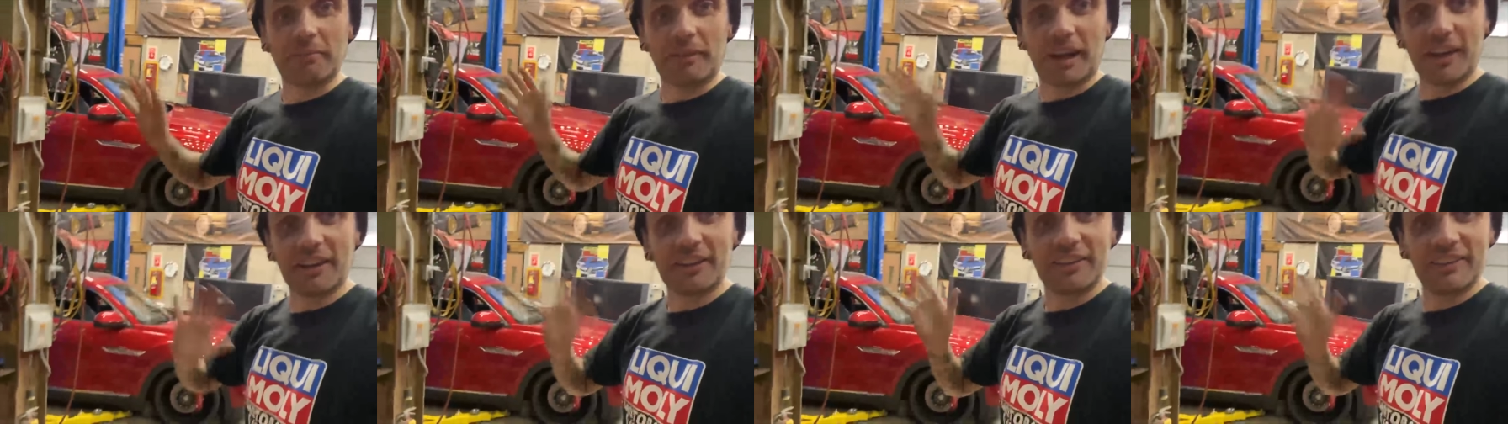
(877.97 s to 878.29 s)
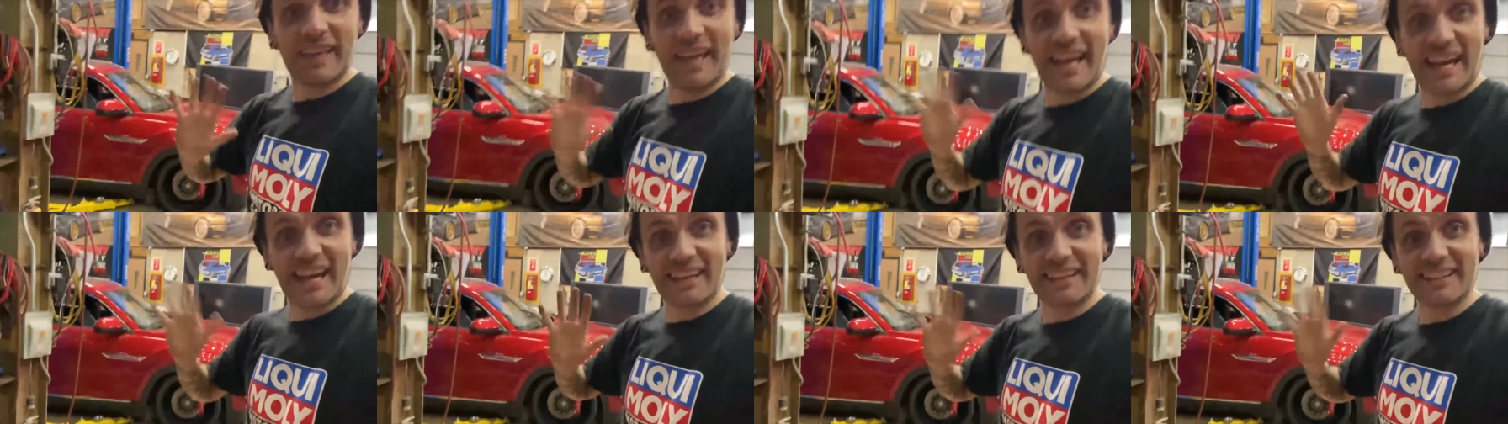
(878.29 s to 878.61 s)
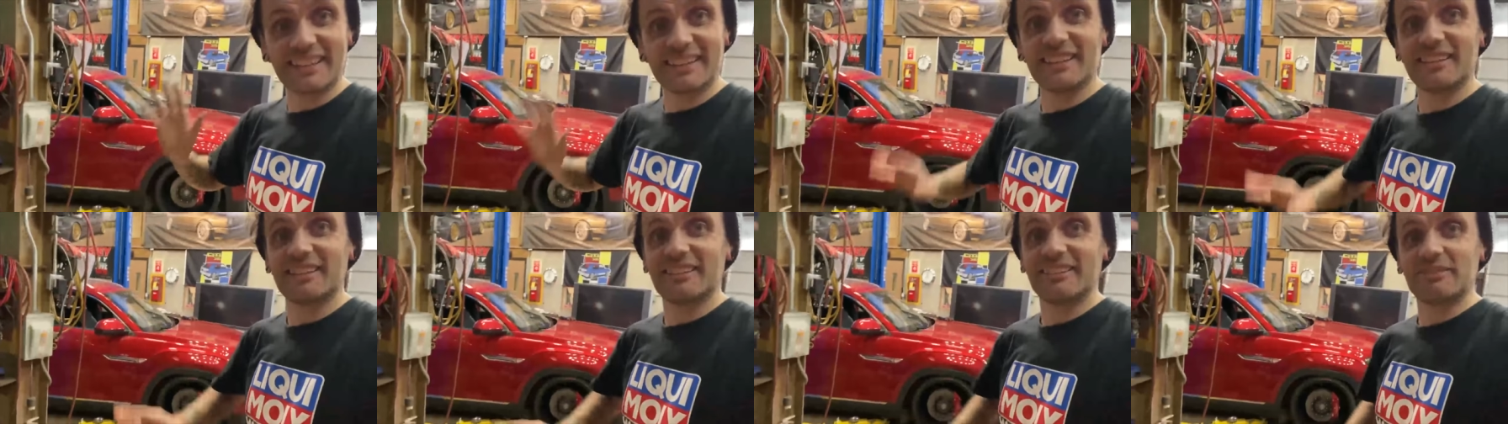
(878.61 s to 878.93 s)
Other than that,
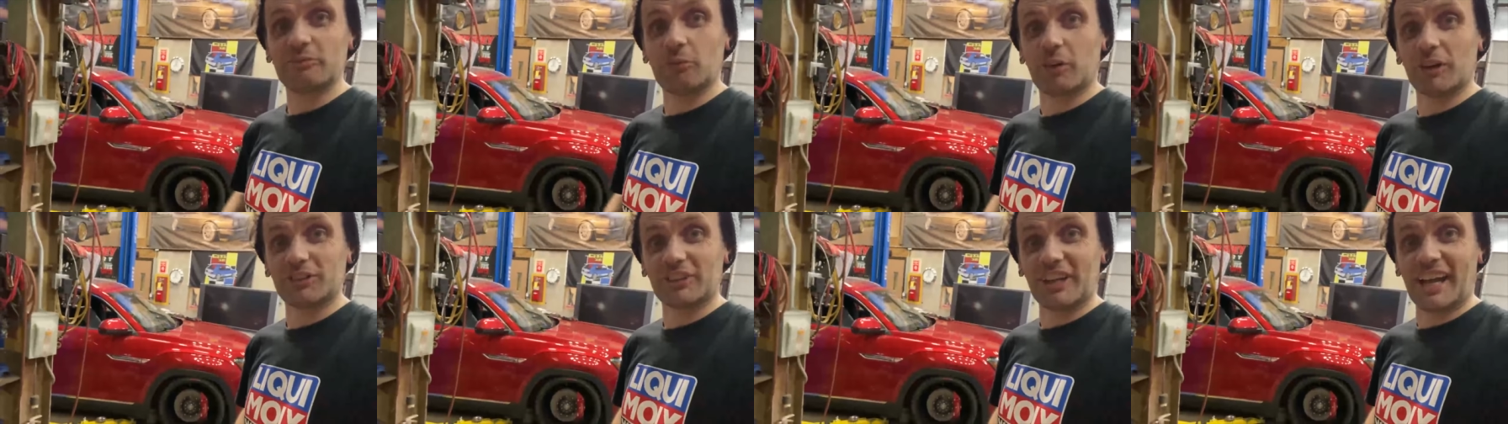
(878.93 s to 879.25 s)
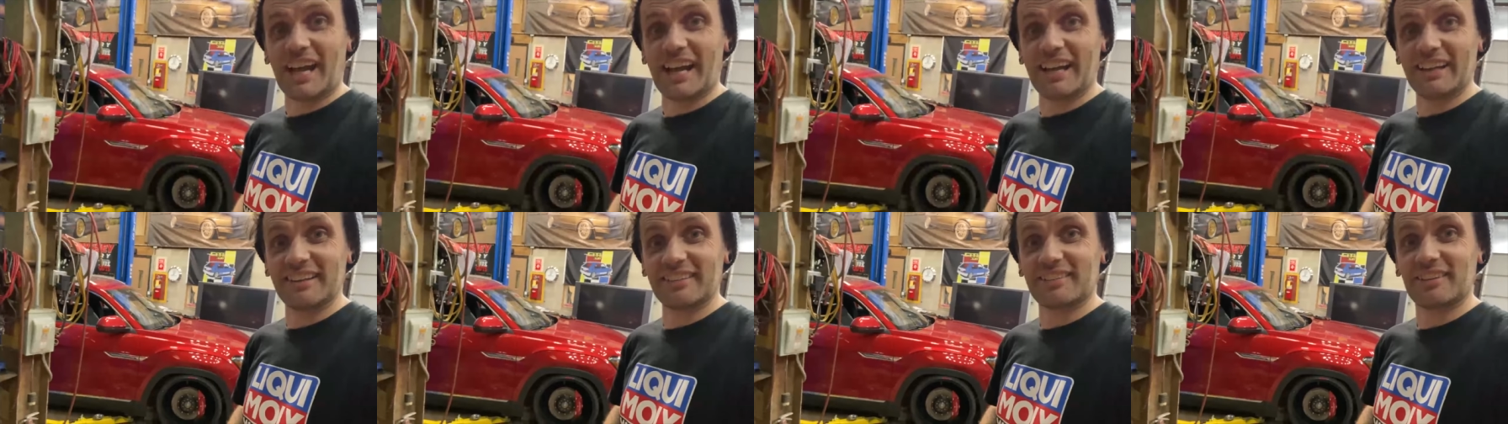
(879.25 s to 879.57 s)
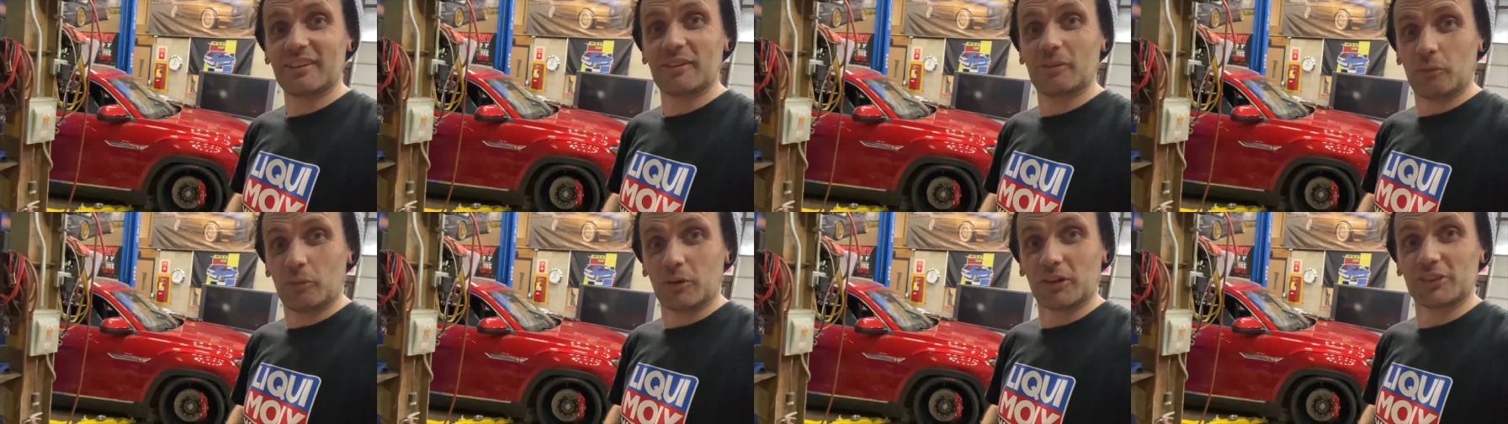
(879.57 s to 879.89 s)
wash your hands,
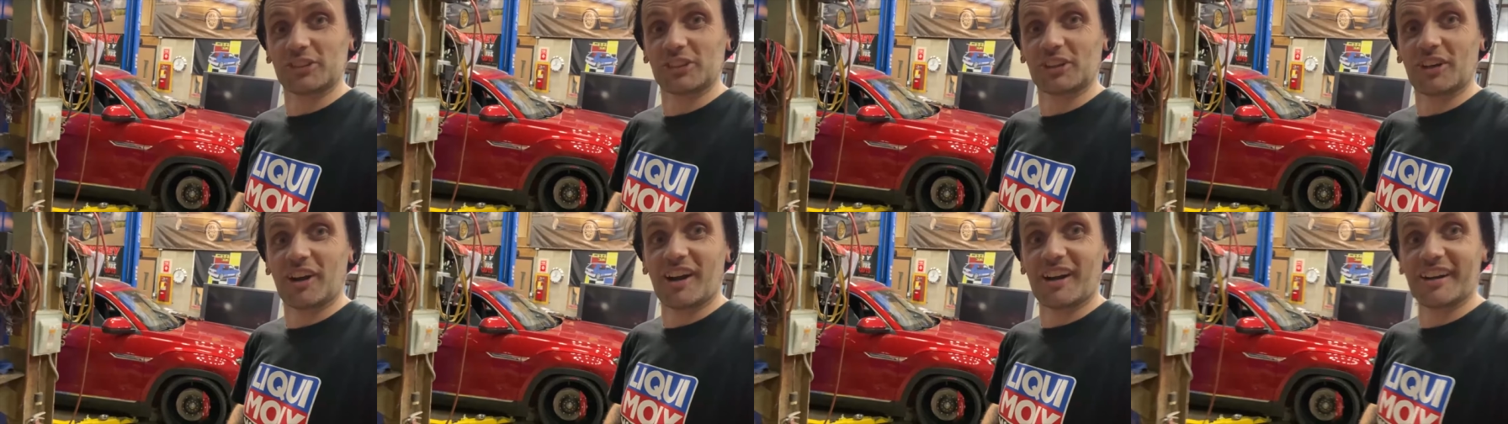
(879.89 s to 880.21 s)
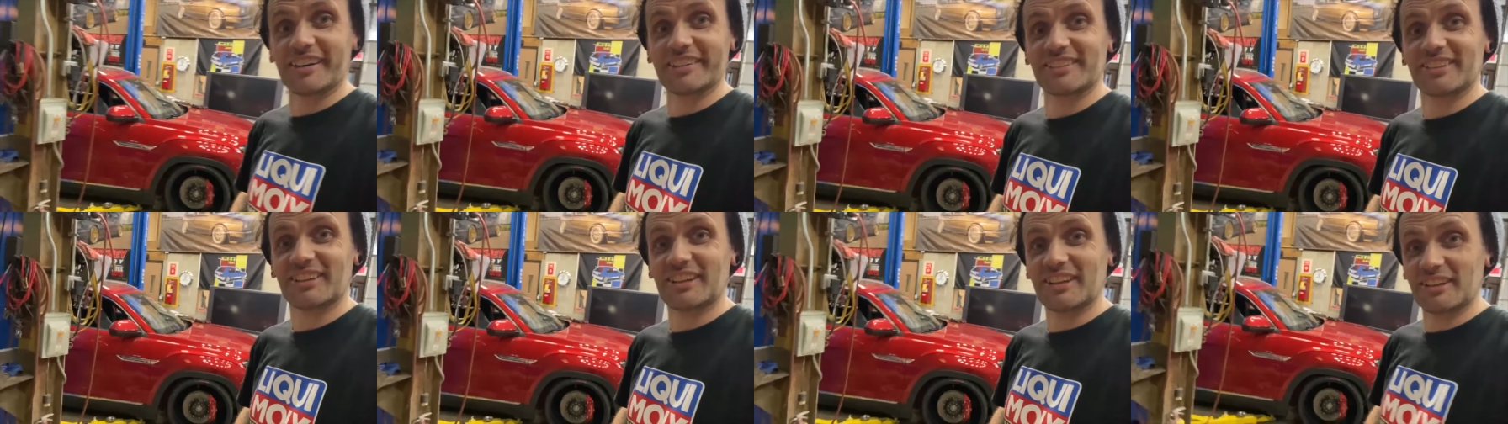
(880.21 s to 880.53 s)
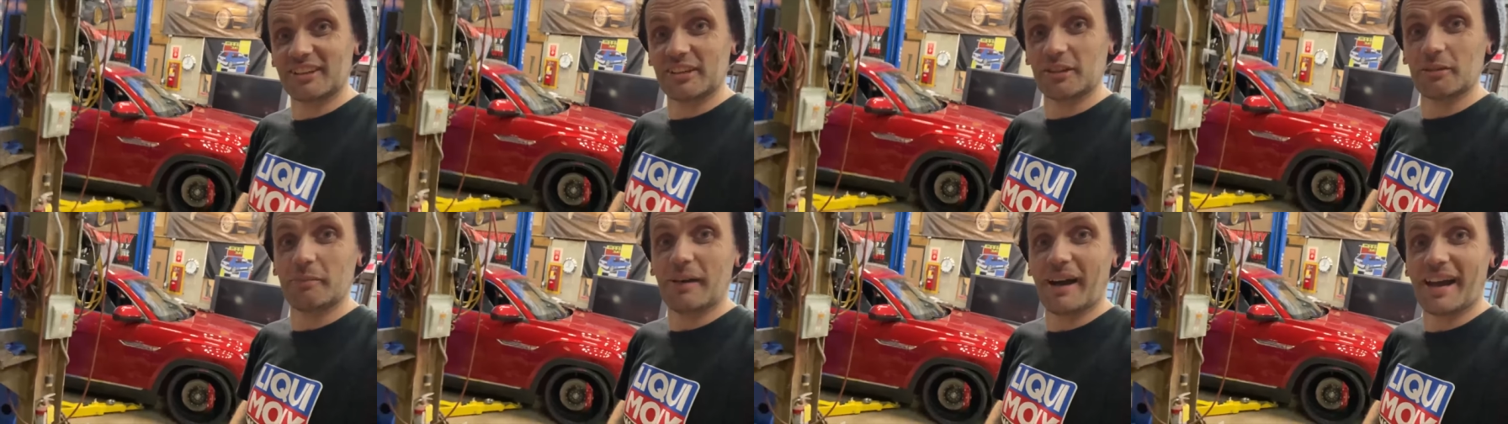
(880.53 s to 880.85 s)
wash your cars.
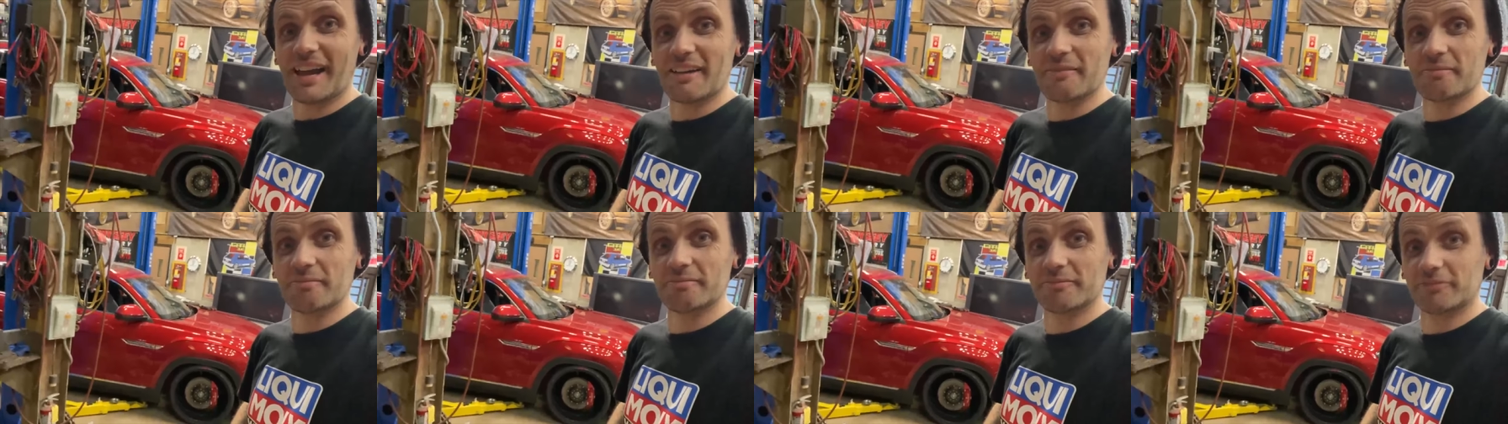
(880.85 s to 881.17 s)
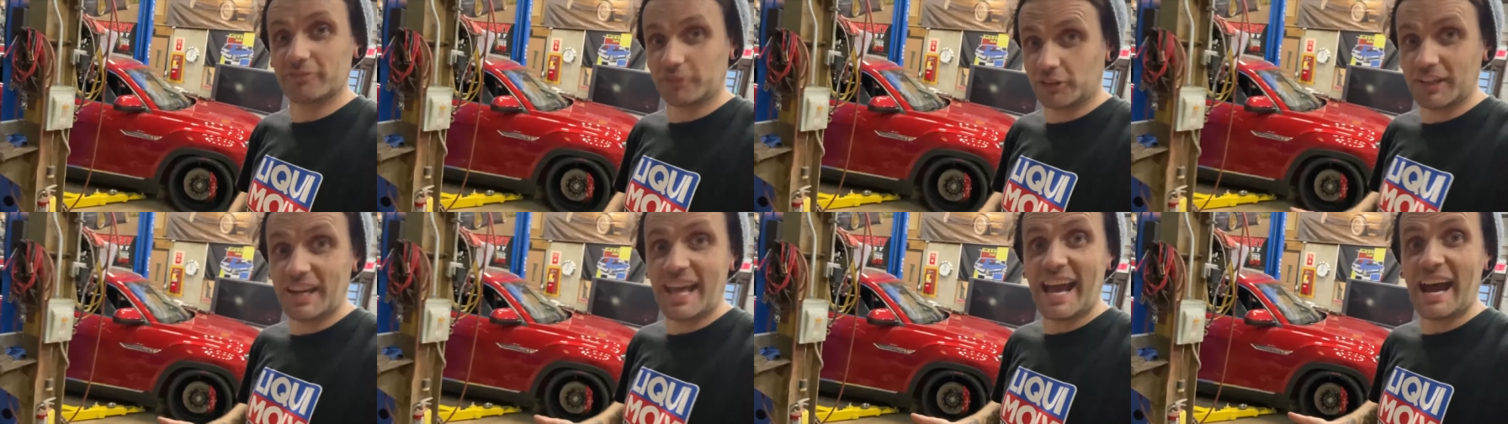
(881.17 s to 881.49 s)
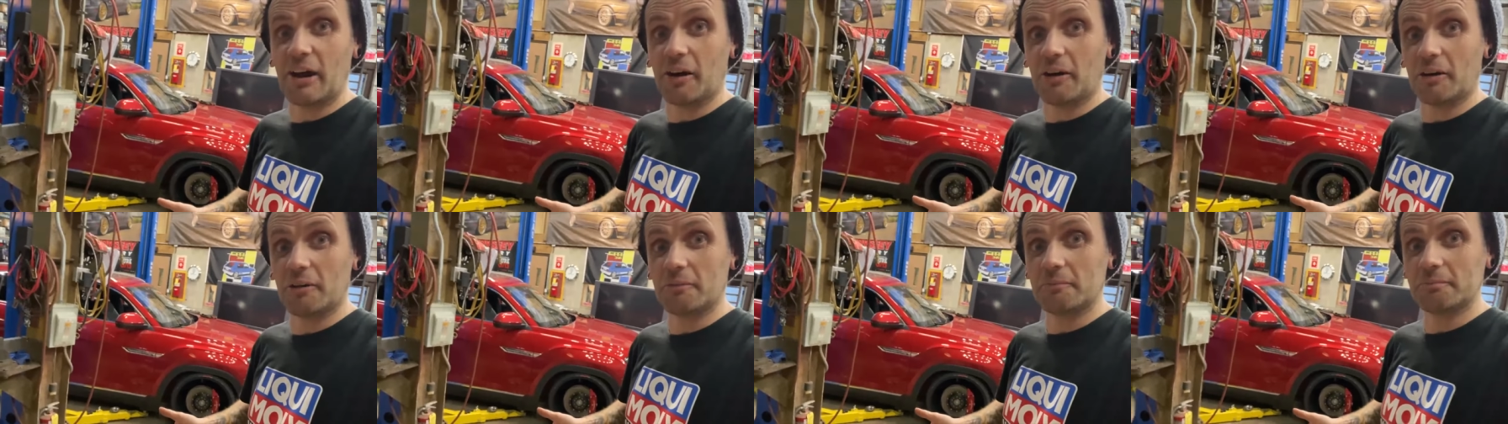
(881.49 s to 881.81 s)
Goodbye. For now,